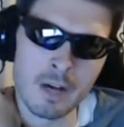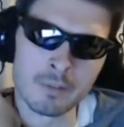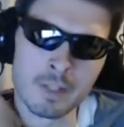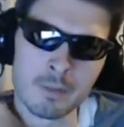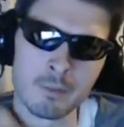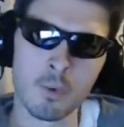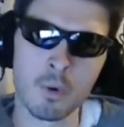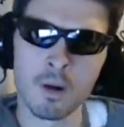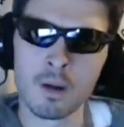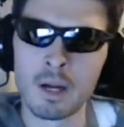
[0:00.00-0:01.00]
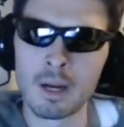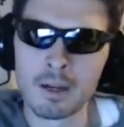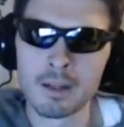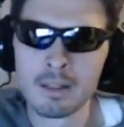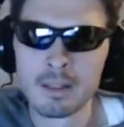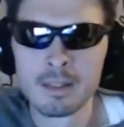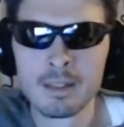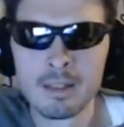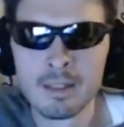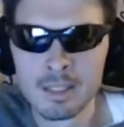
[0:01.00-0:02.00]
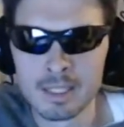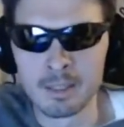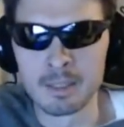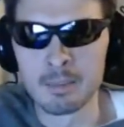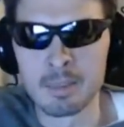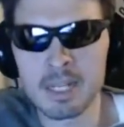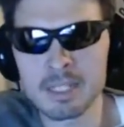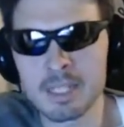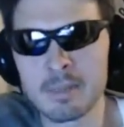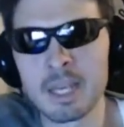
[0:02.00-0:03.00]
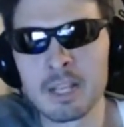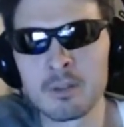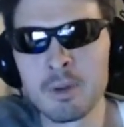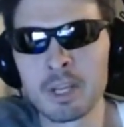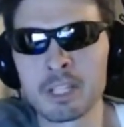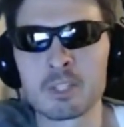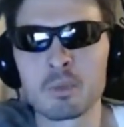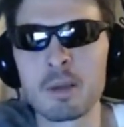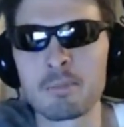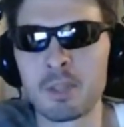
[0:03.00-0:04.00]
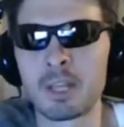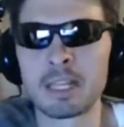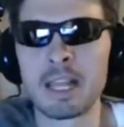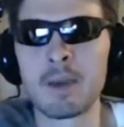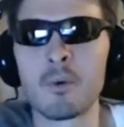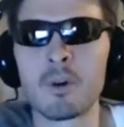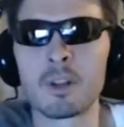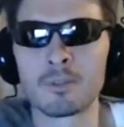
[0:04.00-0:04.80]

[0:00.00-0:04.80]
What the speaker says: in a more the boxing, man. You'd break a sweat playing that one if you